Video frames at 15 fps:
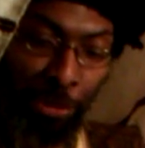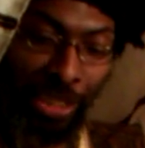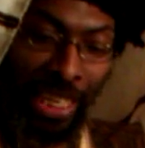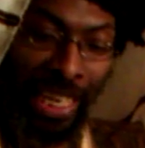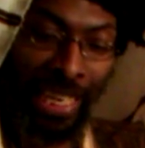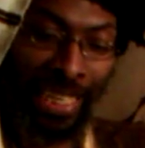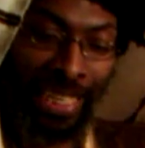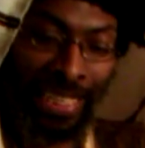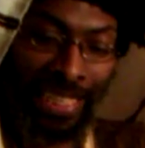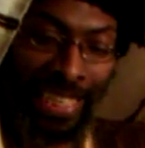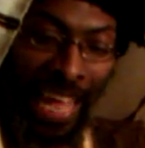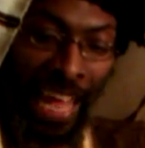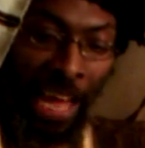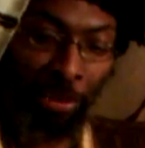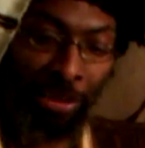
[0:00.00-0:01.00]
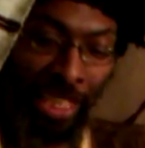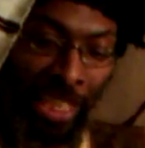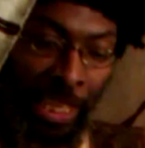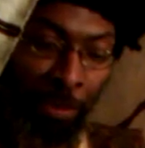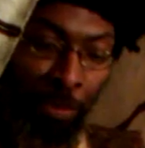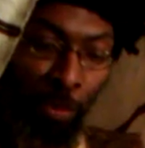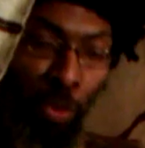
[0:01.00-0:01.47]
and endowed
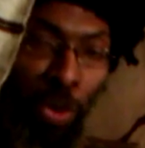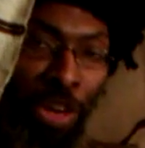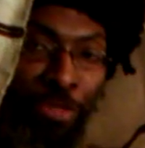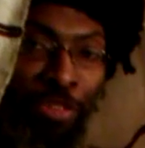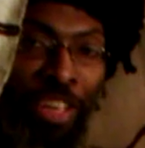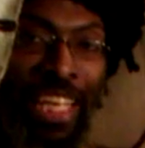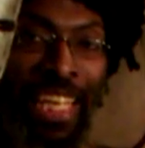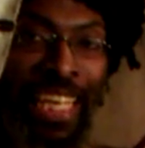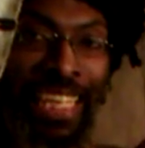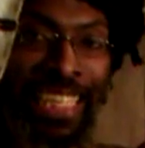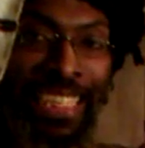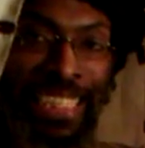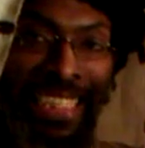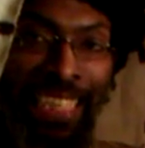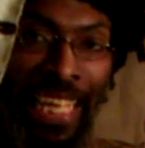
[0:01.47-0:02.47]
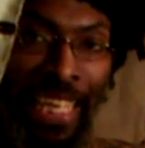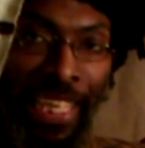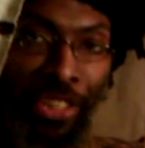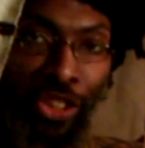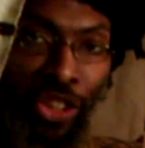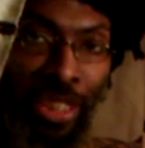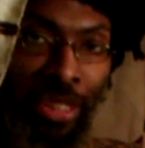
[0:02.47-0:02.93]
him with
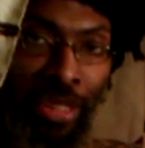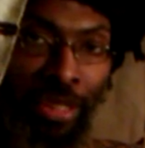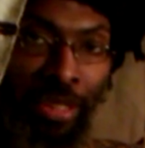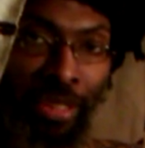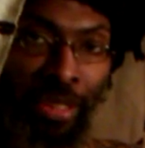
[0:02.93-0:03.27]
intelligence